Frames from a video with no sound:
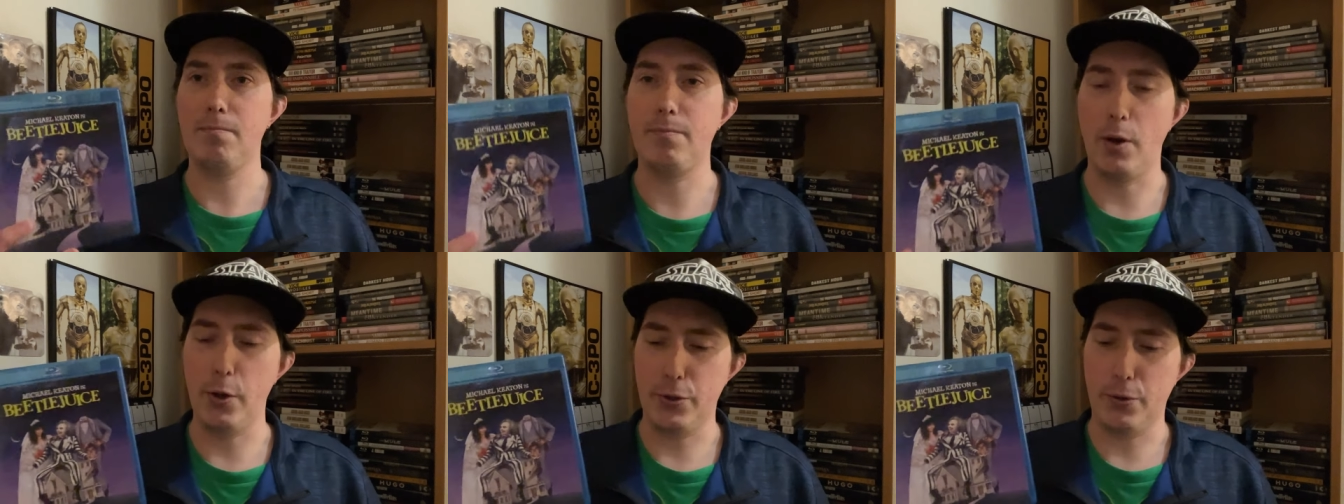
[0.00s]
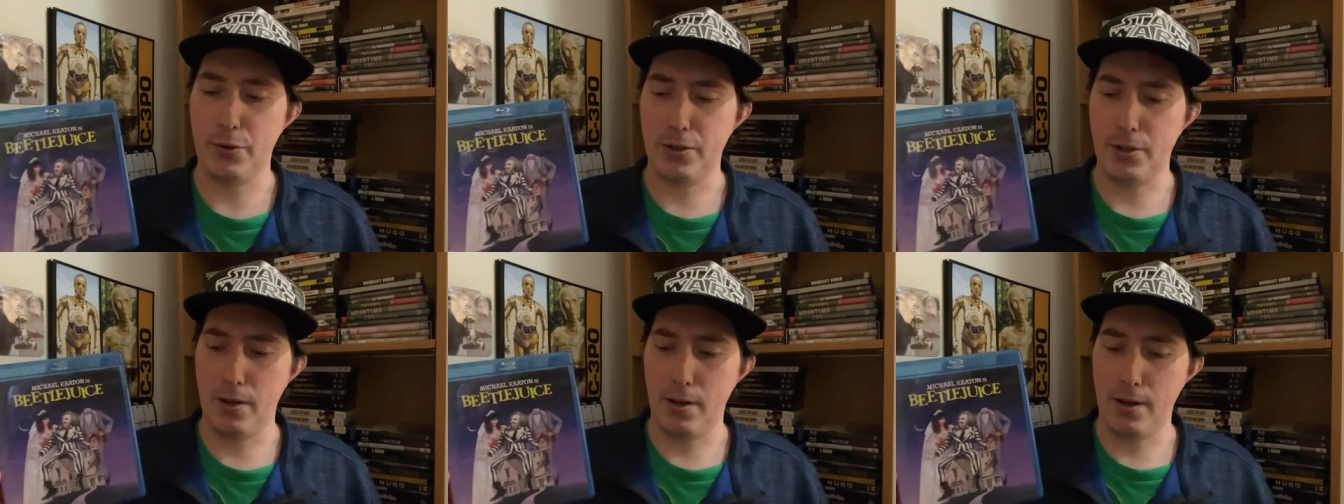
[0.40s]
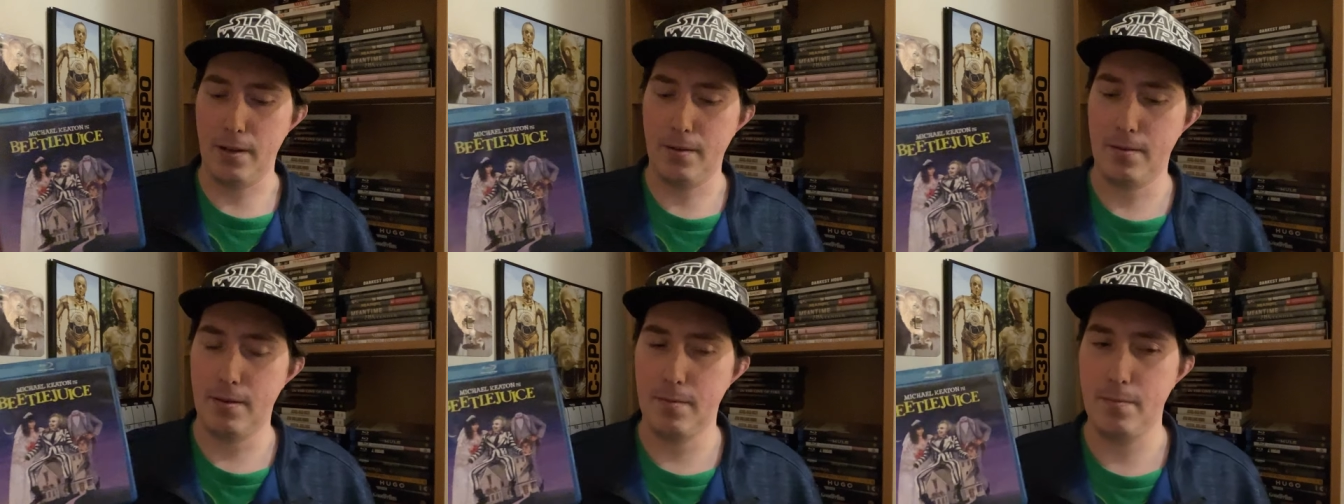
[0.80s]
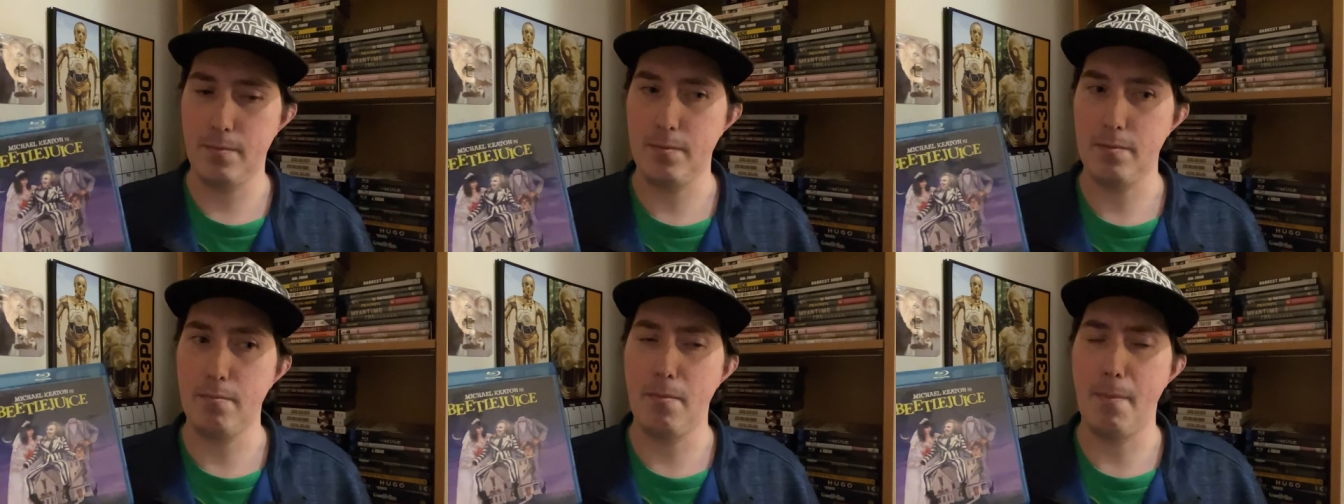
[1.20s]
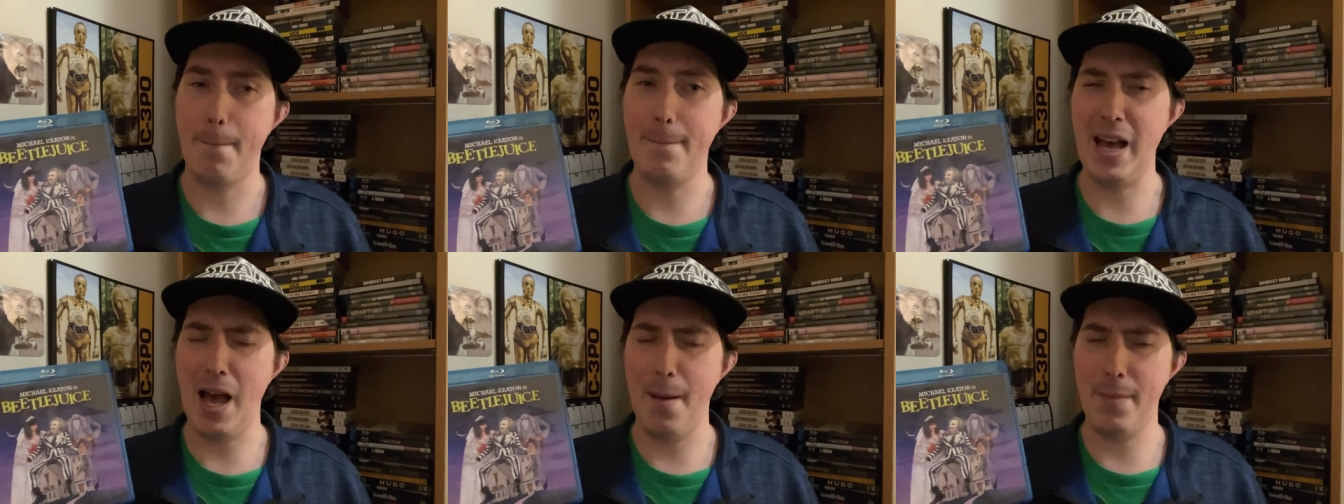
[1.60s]
I also saw
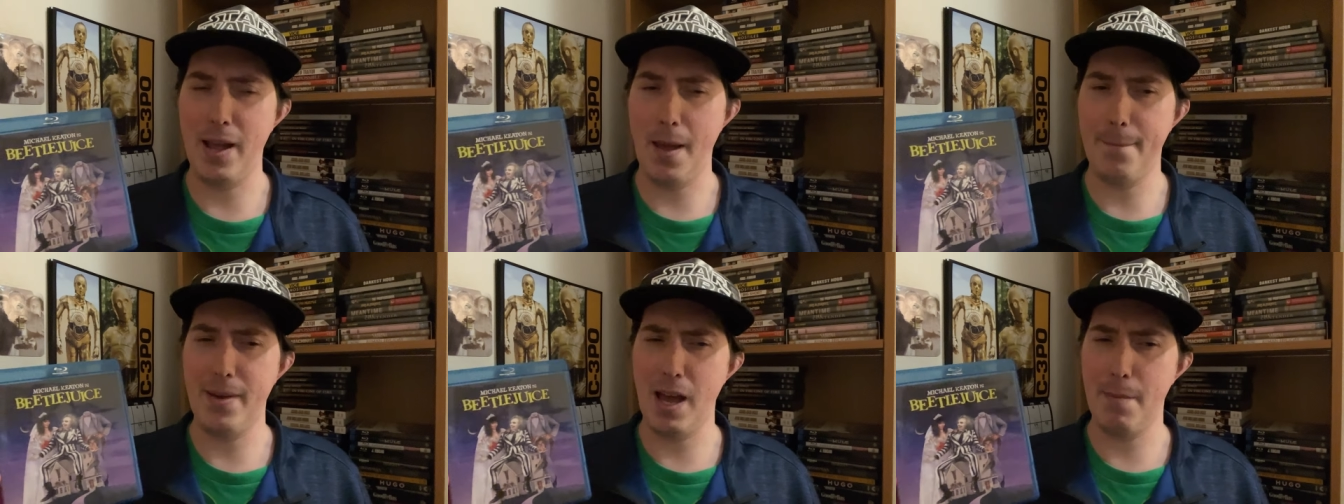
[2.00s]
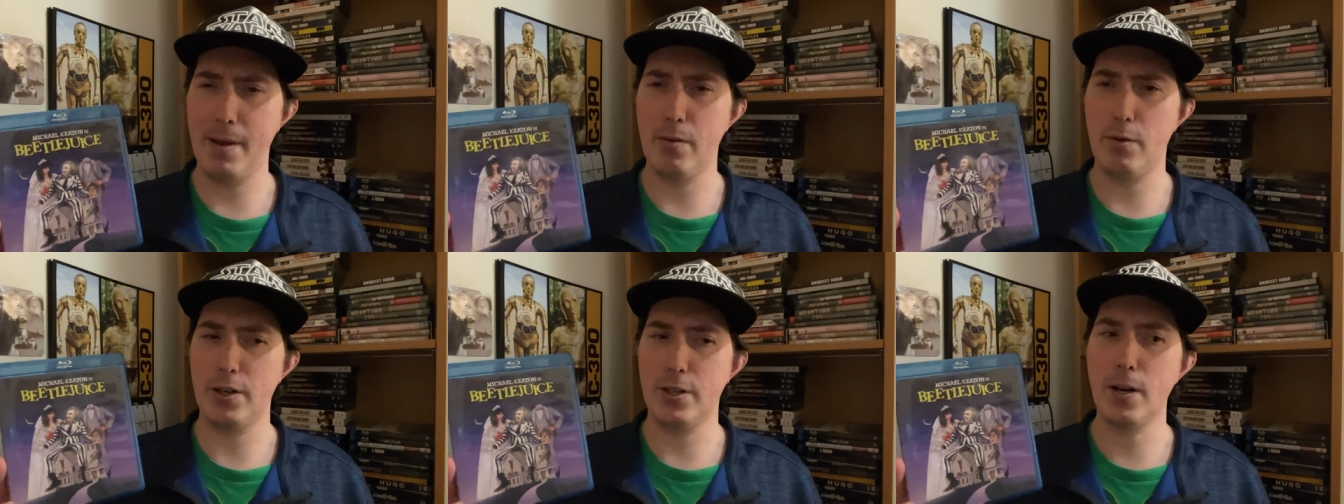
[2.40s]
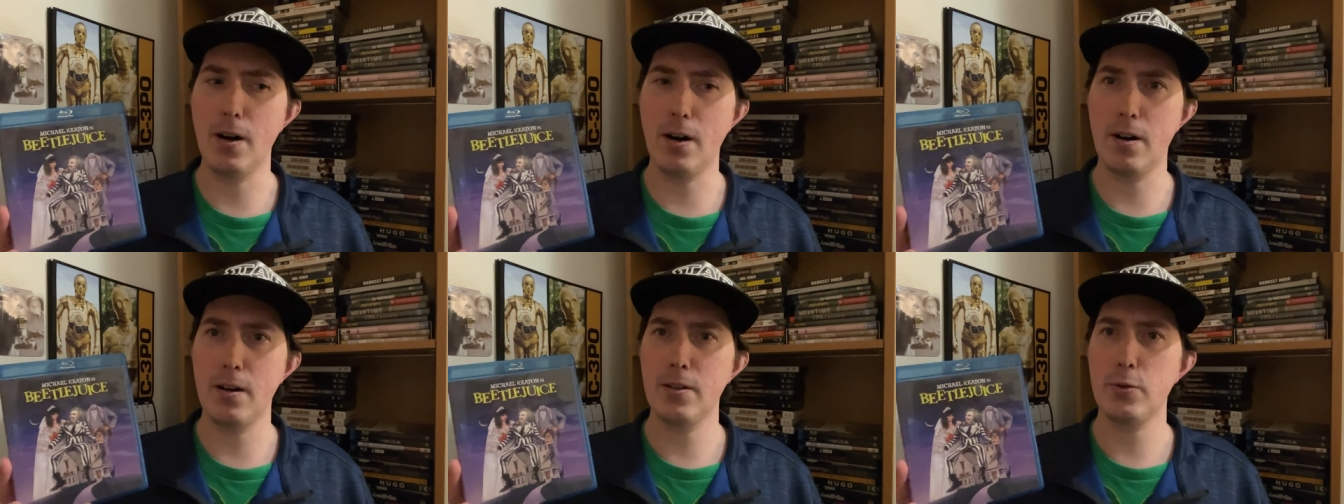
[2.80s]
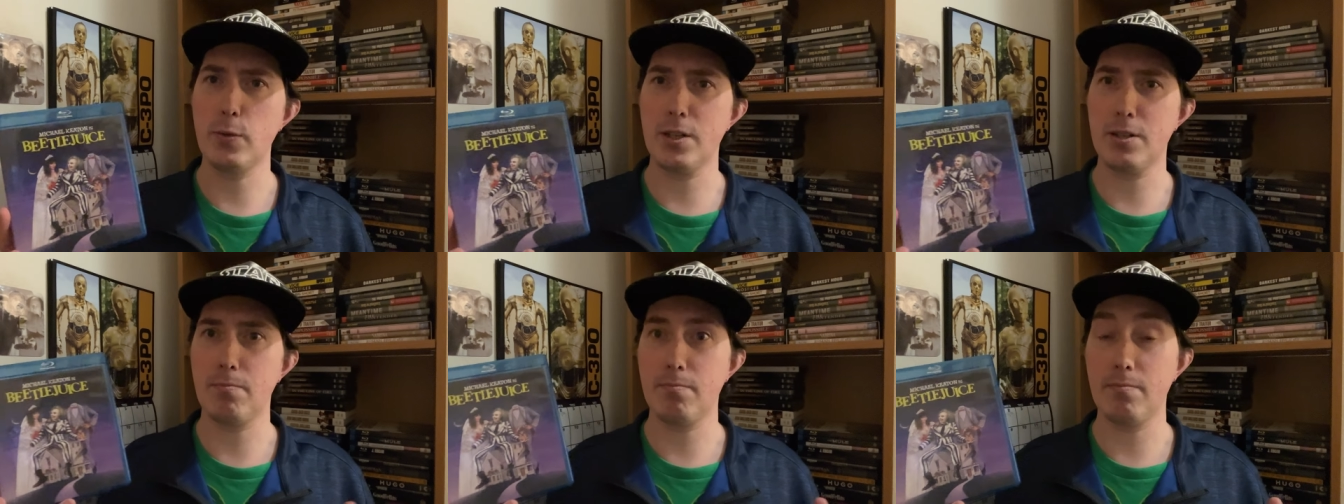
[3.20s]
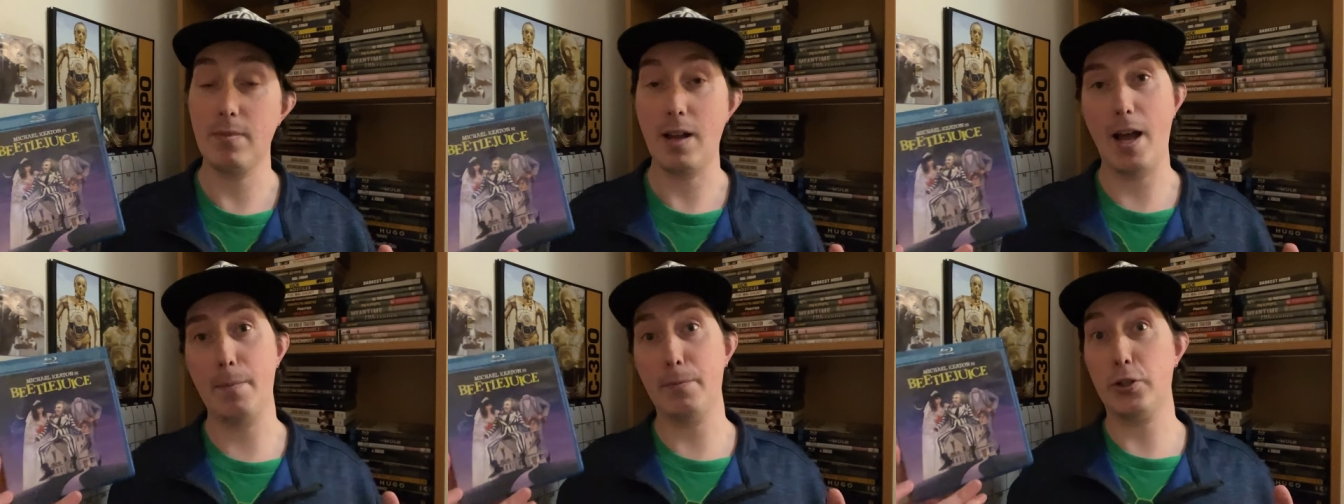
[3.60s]
Batman, Batman Returns, which
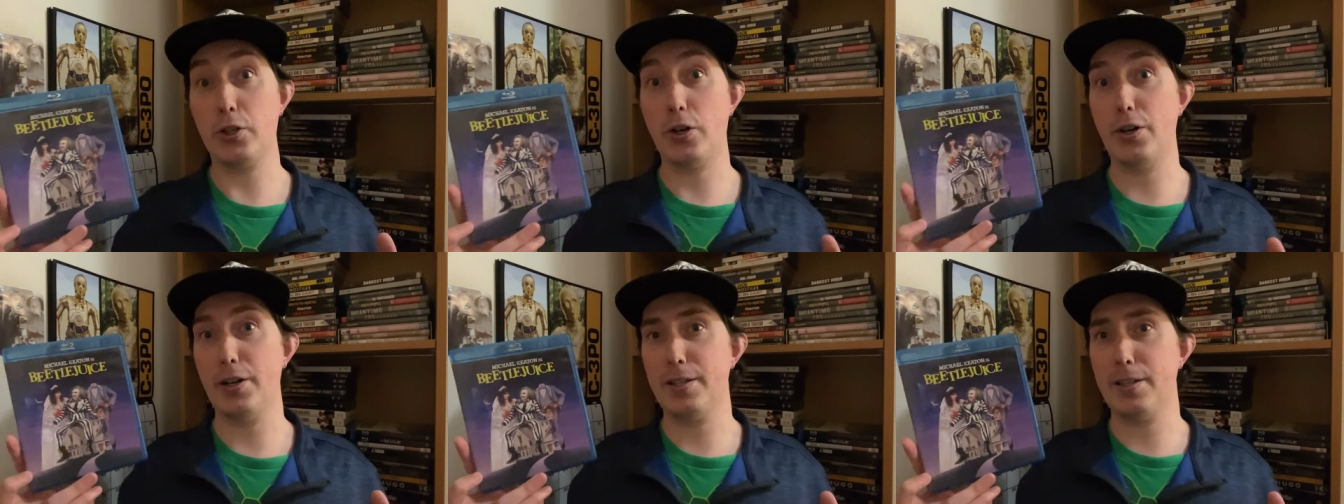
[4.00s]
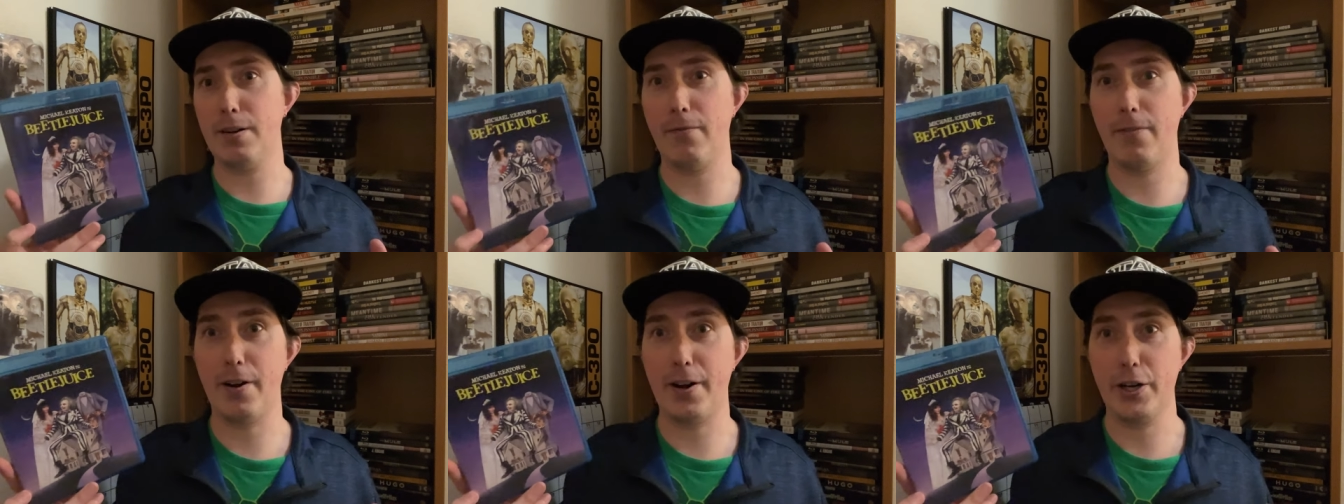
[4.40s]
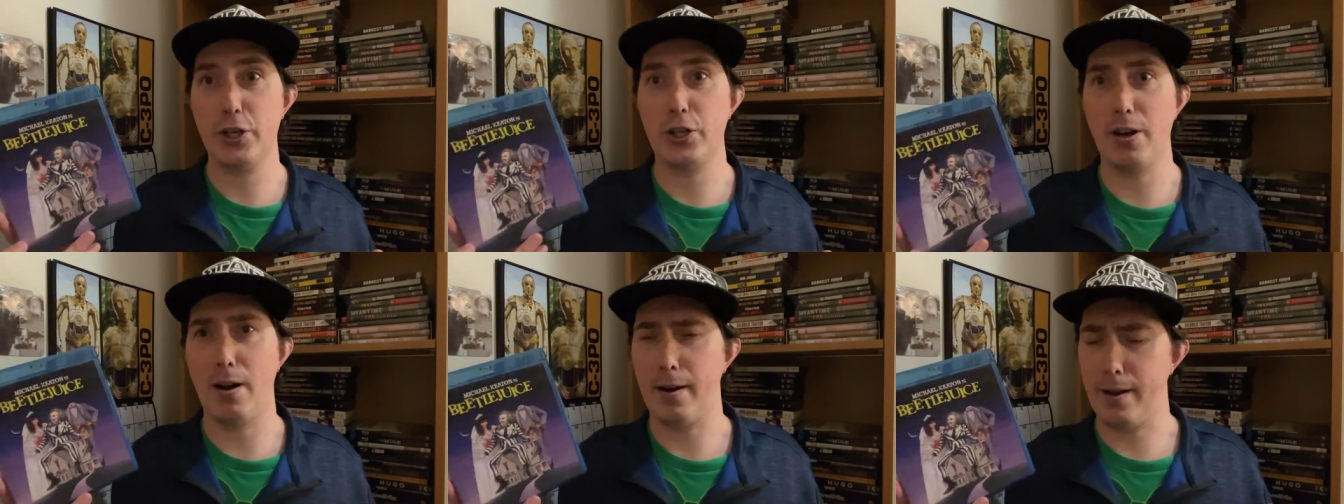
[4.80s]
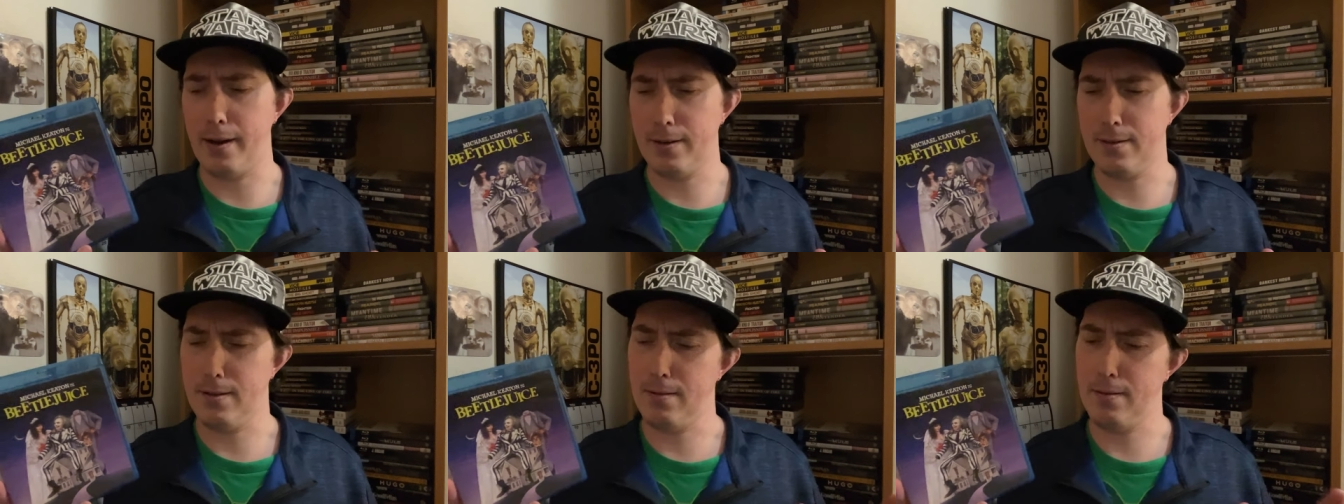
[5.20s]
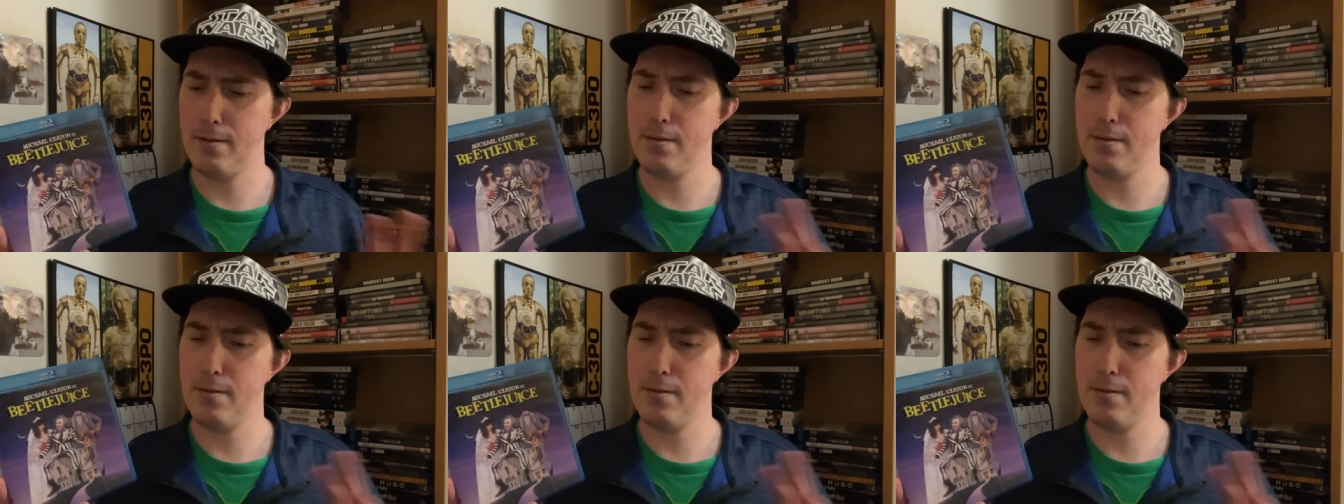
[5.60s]
I'm sure isn't very shocking to